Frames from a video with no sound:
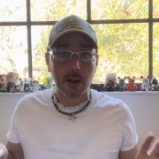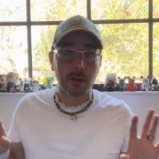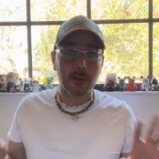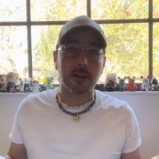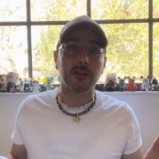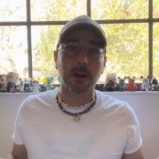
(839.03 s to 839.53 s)

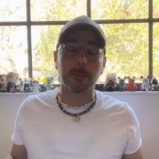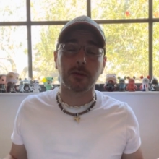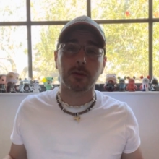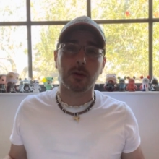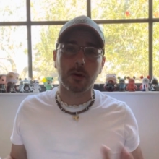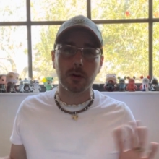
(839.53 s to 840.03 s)
this
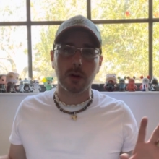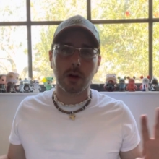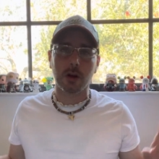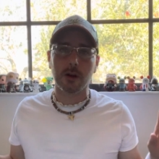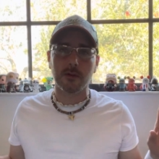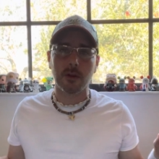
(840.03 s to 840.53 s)
episode
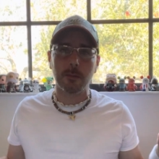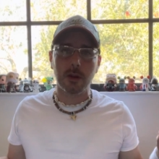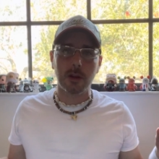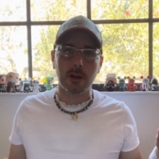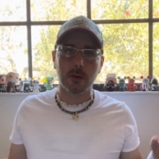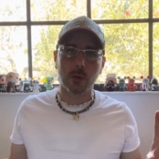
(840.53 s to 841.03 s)
of the
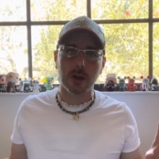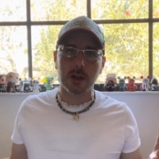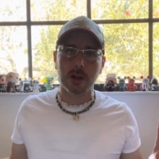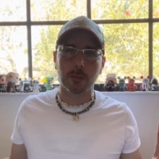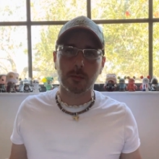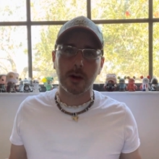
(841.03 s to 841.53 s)

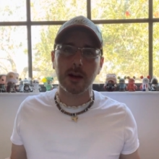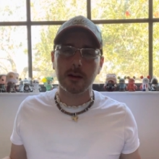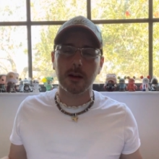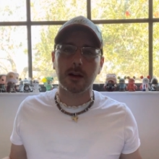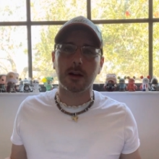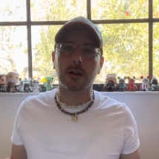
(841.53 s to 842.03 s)
midweek
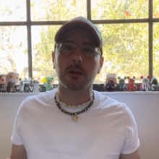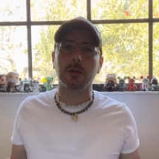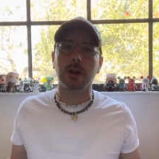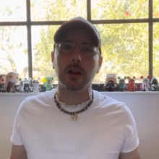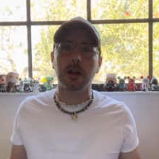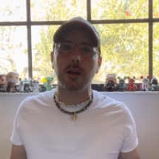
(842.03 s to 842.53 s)

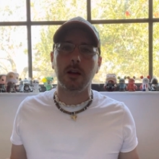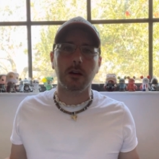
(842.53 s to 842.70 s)
breakdown. And